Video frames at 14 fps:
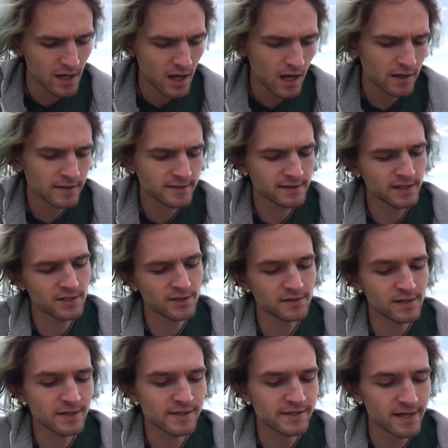Honestly, just
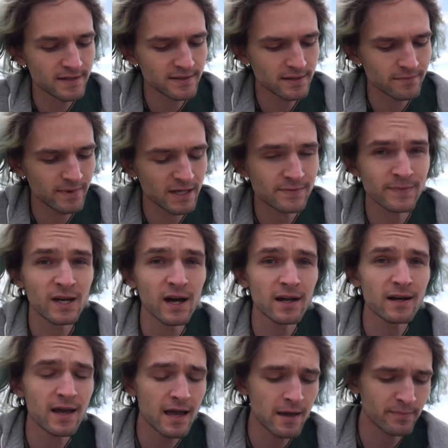existing makes me kind
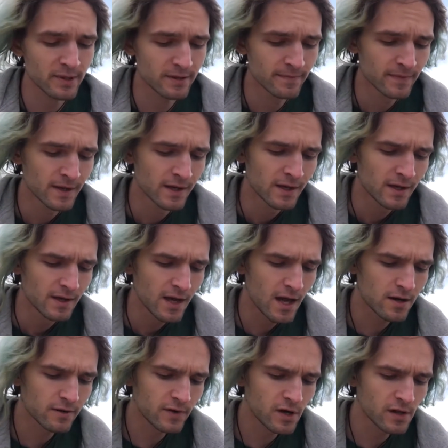of happy.
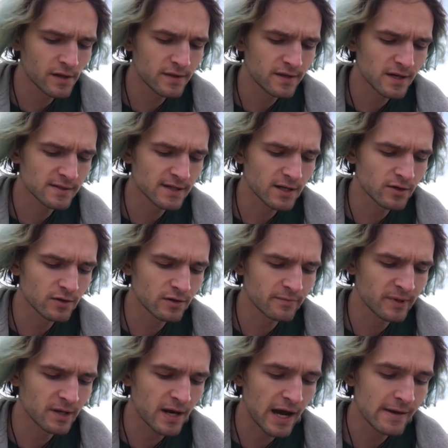Out of all the things I could have
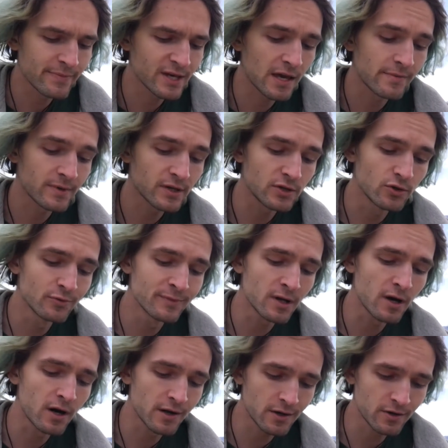been, I became a human
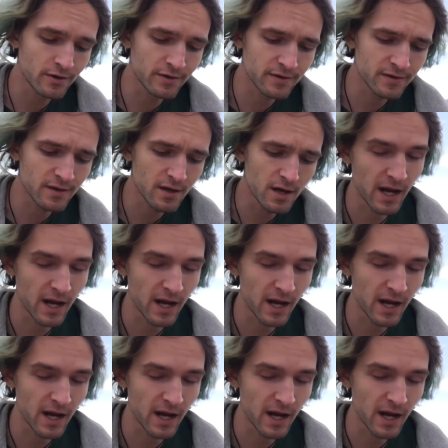on Earth.